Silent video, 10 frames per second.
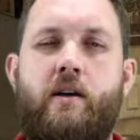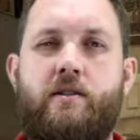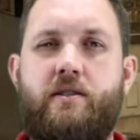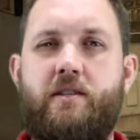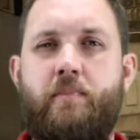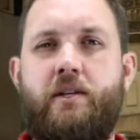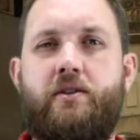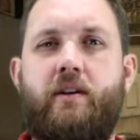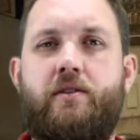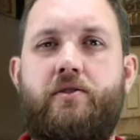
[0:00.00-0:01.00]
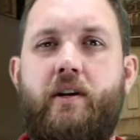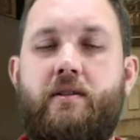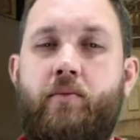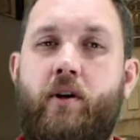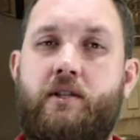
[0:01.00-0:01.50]
So this picture illustrates
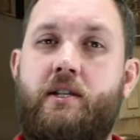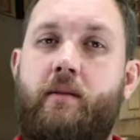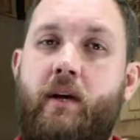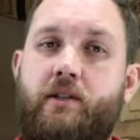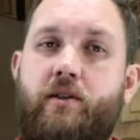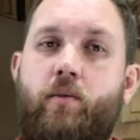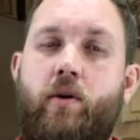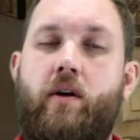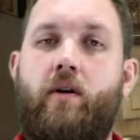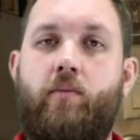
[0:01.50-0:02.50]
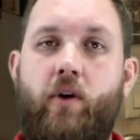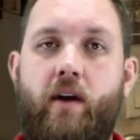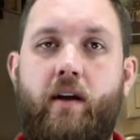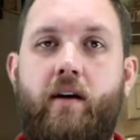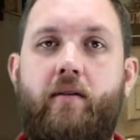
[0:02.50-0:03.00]
a project that I'm actually working on
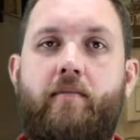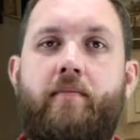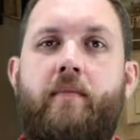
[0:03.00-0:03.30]
right now.